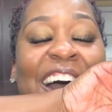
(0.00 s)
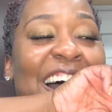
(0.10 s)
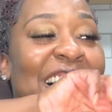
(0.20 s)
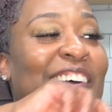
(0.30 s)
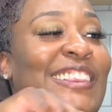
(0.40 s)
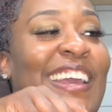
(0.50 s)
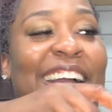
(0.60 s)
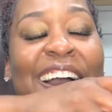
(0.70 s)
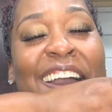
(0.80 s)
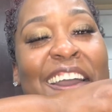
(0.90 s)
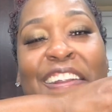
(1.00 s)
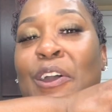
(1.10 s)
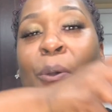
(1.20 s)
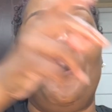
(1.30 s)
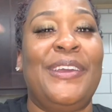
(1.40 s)
I don't think I had
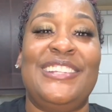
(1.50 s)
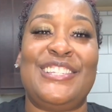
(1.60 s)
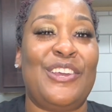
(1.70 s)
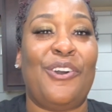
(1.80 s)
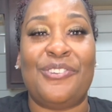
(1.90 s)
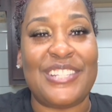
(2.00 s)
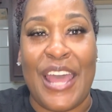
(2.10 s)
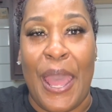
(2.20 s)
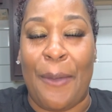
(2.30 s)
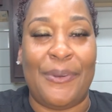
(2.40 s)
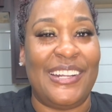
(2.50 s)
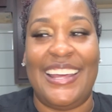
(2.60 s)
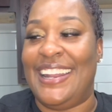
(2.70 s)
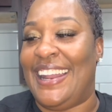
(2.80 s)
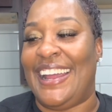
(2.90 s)
no PTO time or
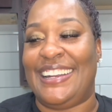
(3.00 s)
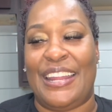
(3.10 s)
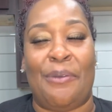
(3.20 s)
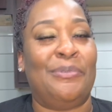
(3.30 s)
nothing like that.